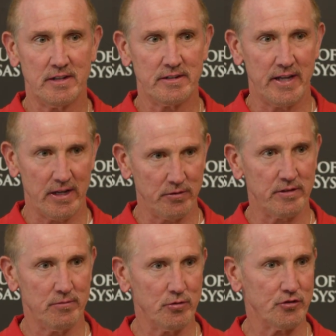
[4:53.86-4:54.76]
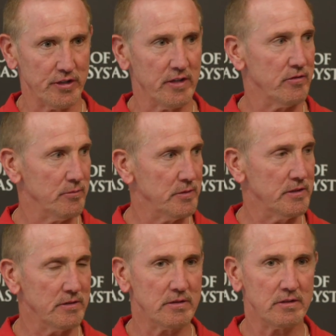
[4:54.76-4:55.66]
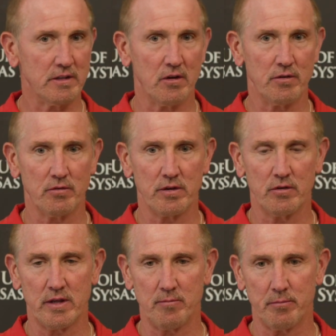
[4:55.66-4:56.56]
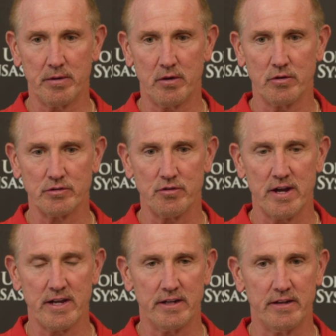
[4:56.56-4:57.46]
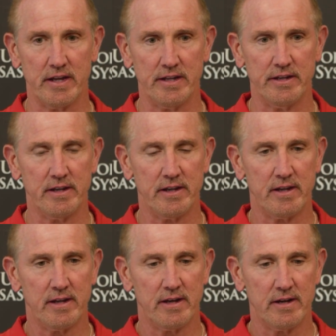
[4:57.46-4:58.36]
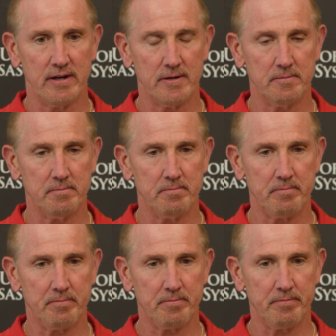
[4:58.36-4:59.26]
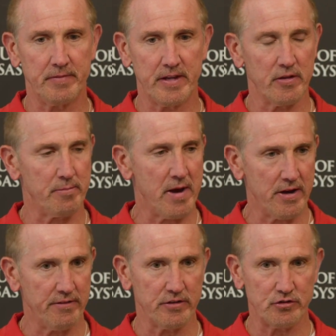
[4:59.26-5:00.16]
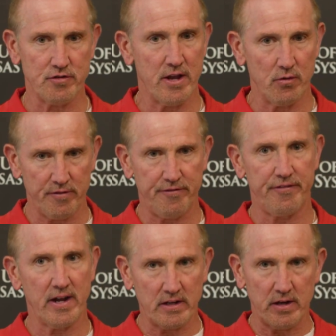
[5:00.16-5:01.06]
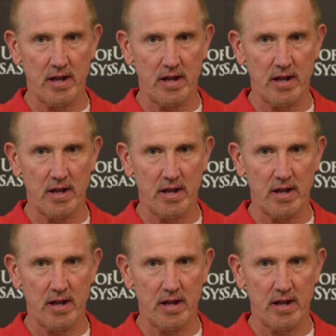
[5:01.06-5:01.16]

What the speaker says: take what you give him, and, he'll keep the big horse cranking. And then the other part of it is trying to affect,